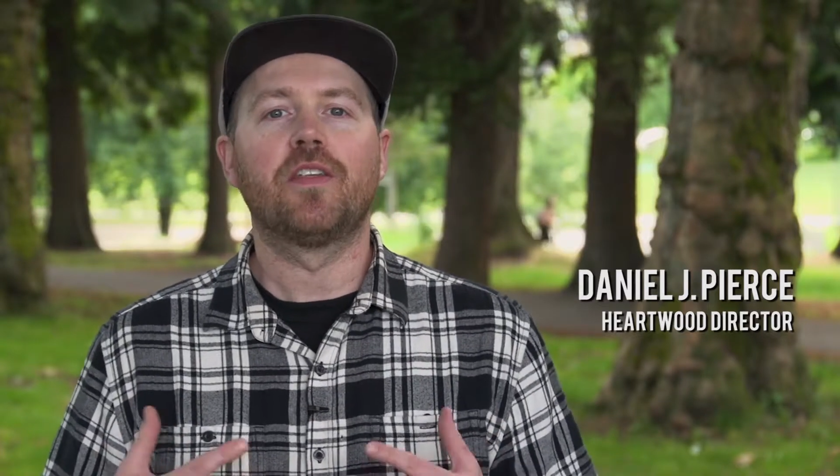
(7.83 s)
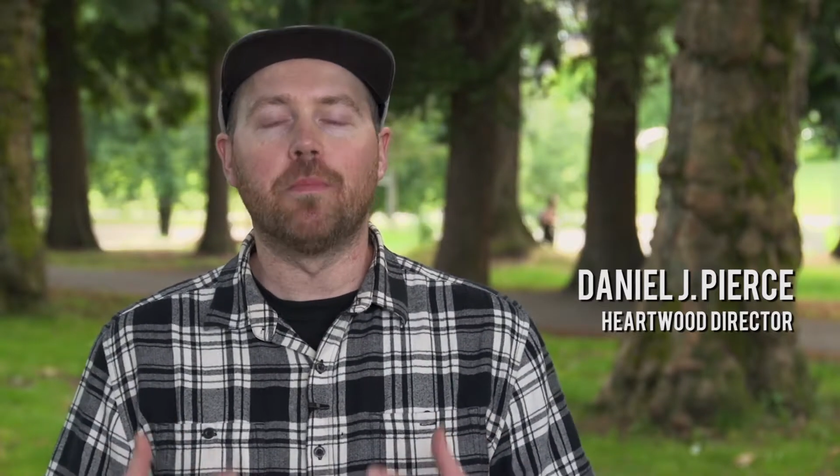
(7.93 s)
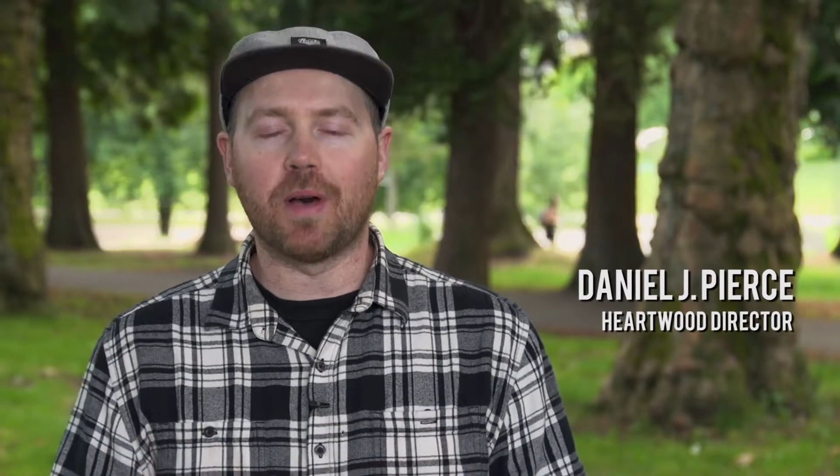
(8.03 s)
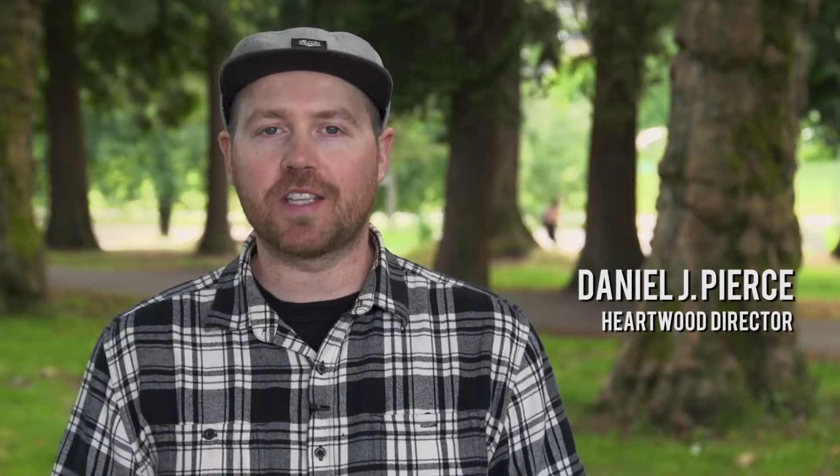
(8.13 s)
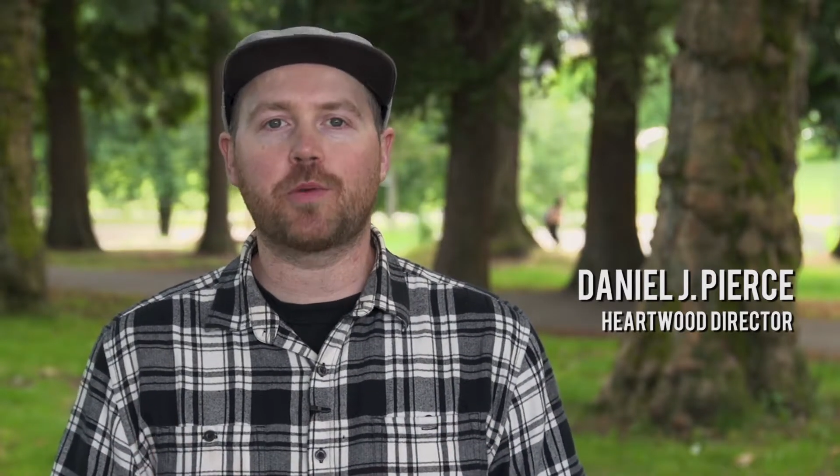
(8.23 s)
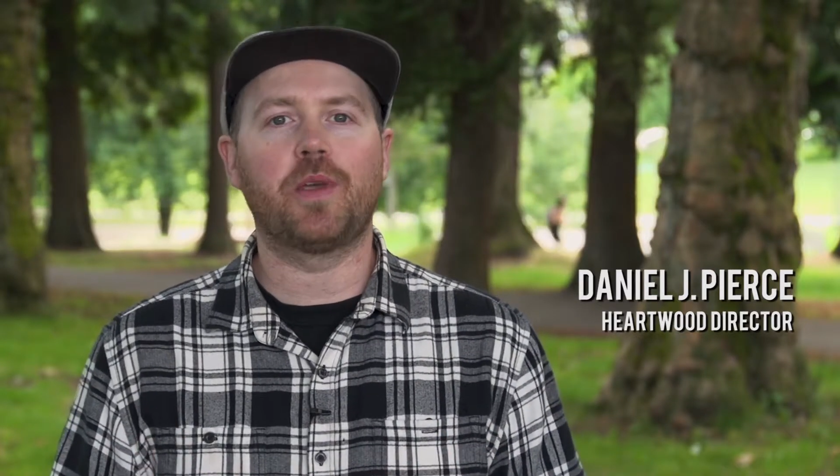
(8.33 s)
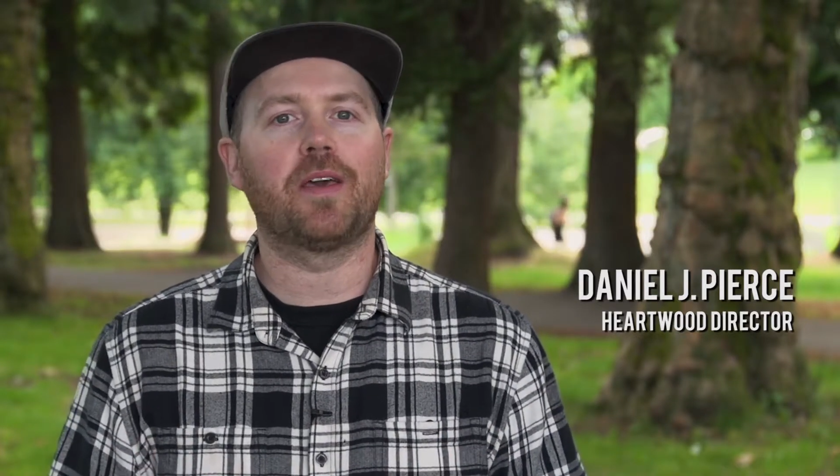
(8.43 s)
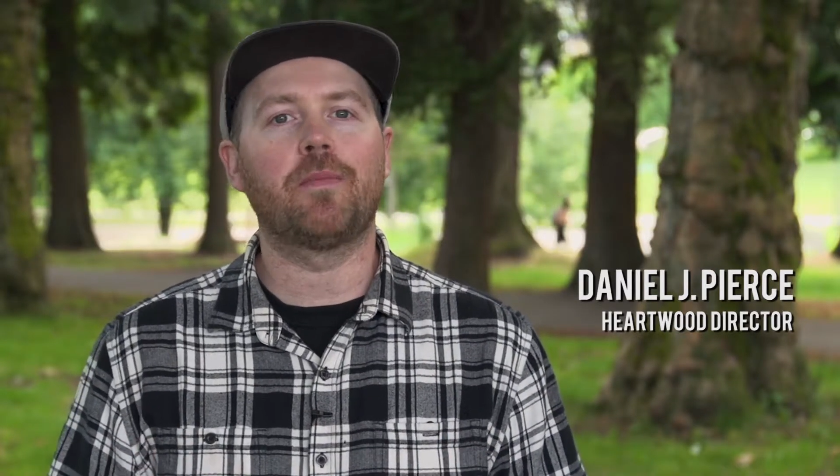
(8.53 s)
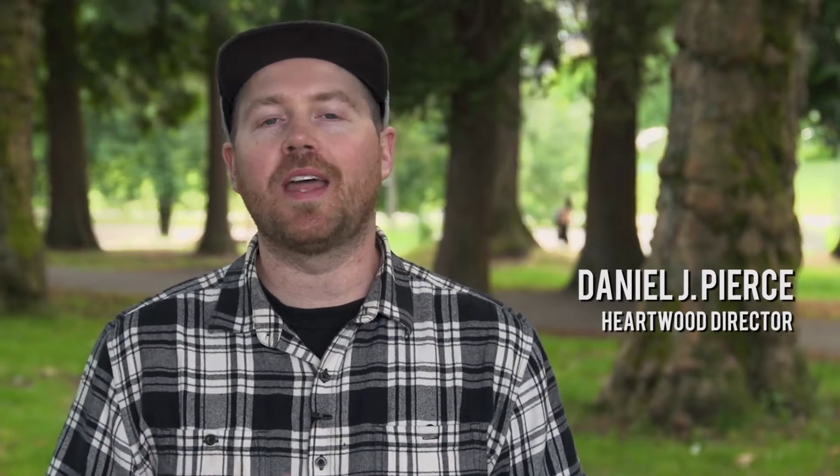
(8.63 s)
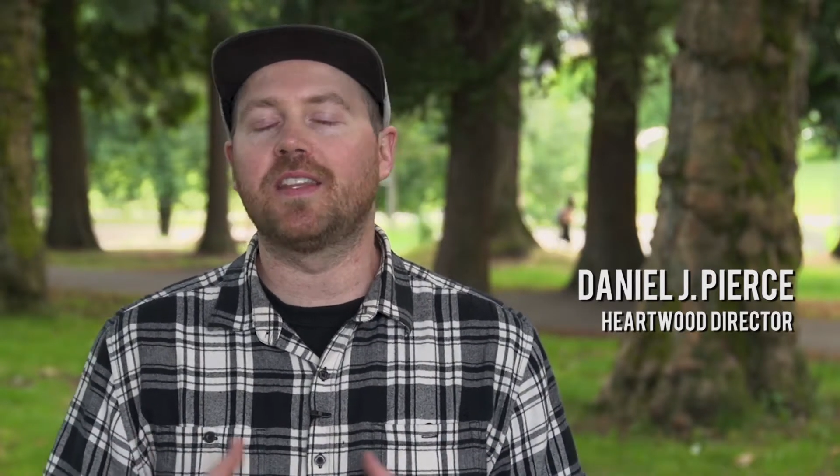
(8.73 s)
the
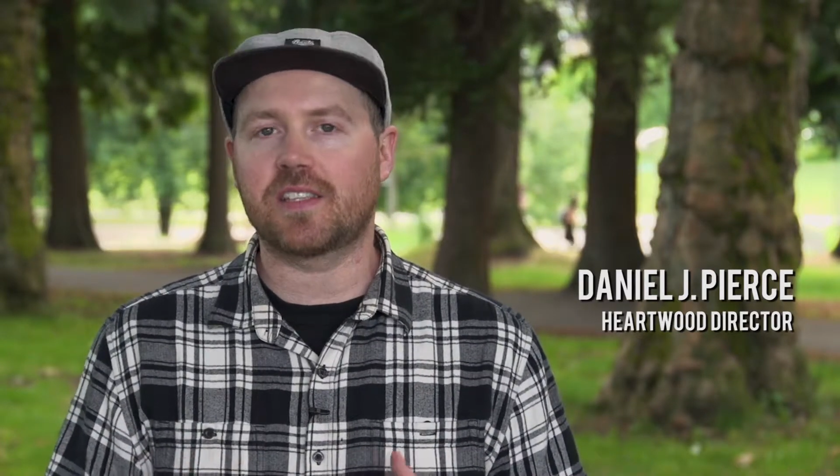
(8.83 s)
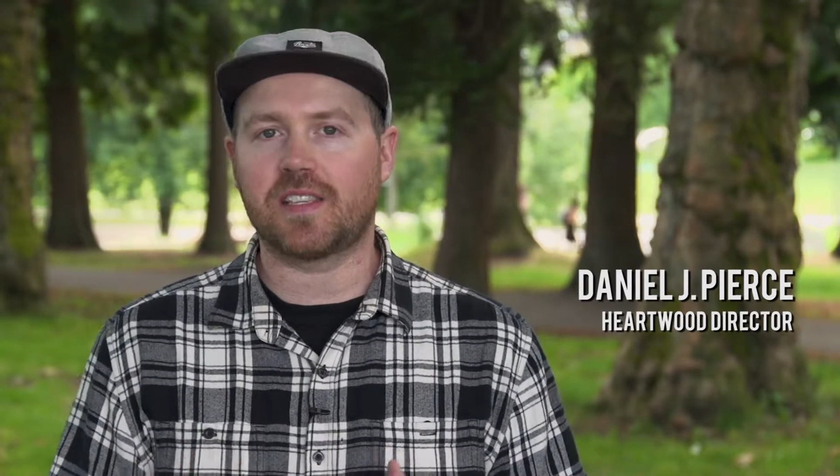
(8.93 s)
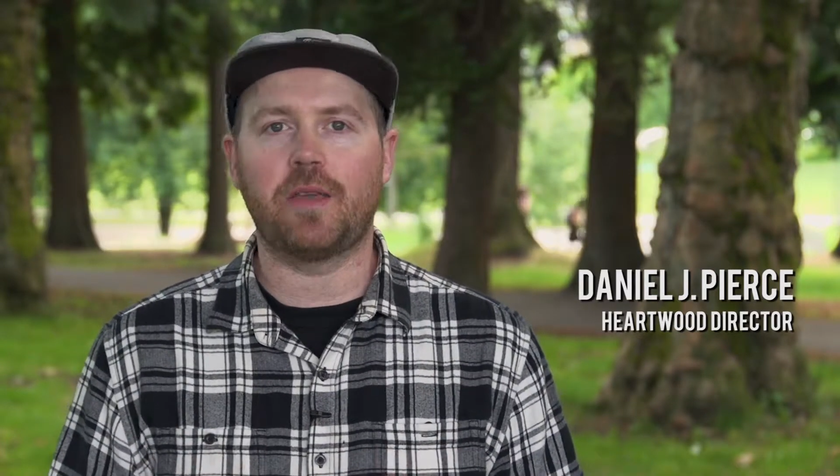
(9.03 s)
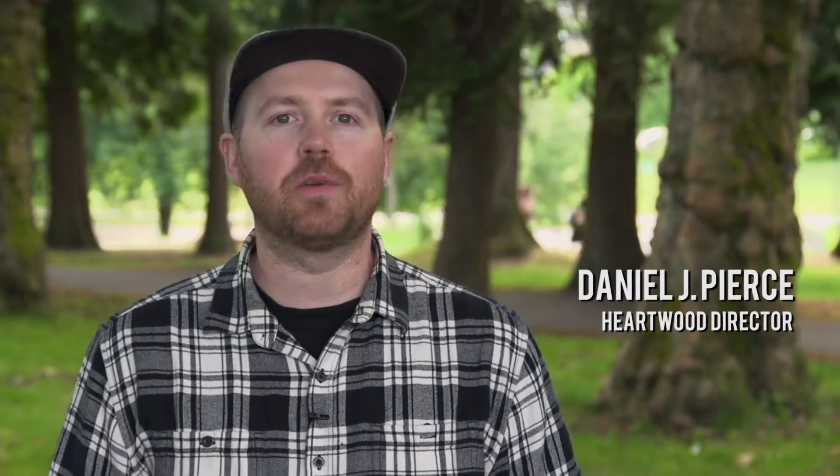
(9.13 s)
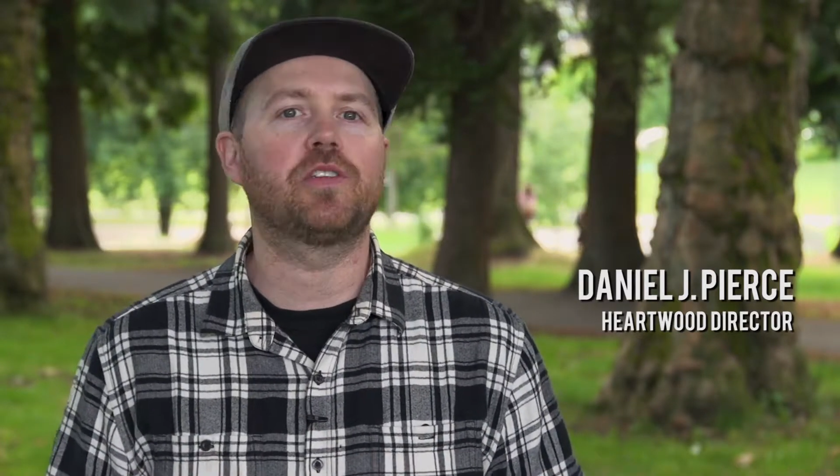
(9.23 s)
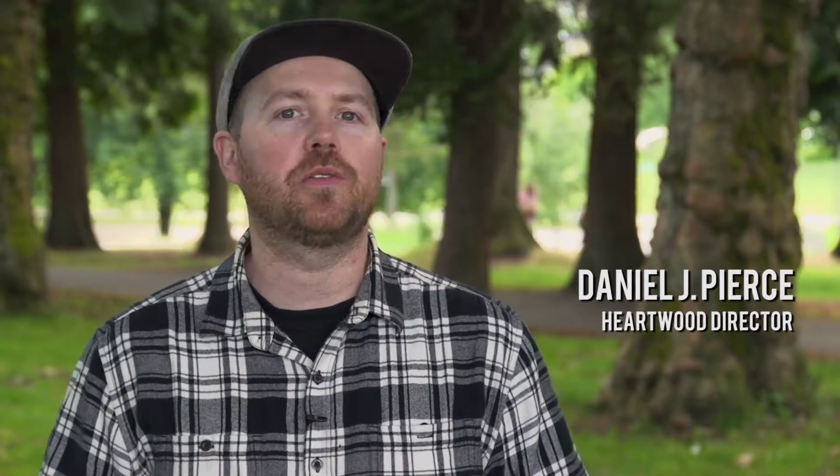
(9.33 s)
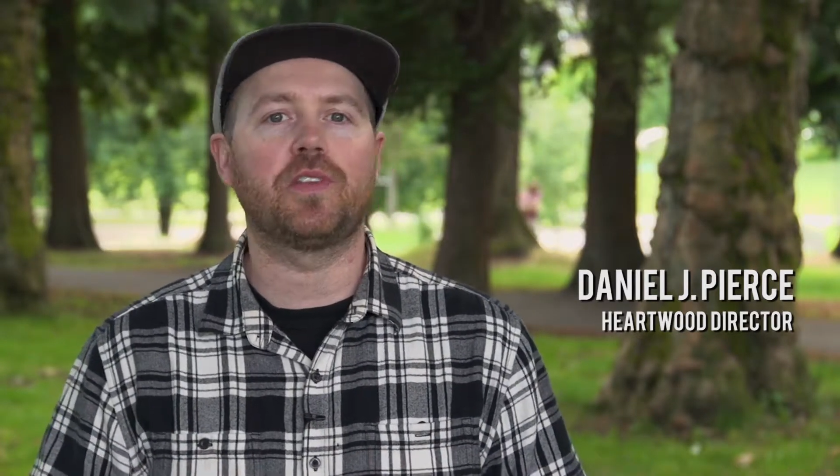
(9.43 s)
Musqueam, and the tsleil